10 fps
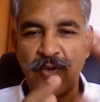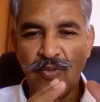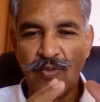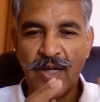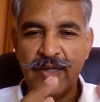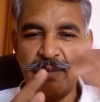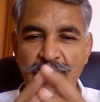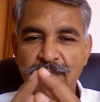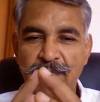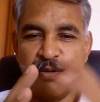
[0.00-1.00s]
Quality
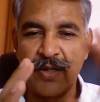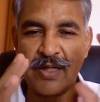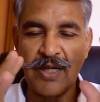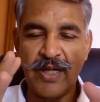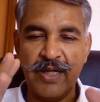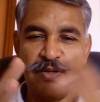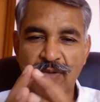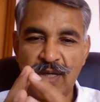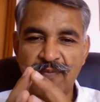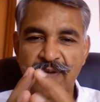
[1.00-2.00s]
manpower, highly
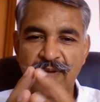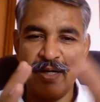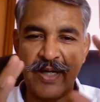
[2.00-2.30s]
qualified,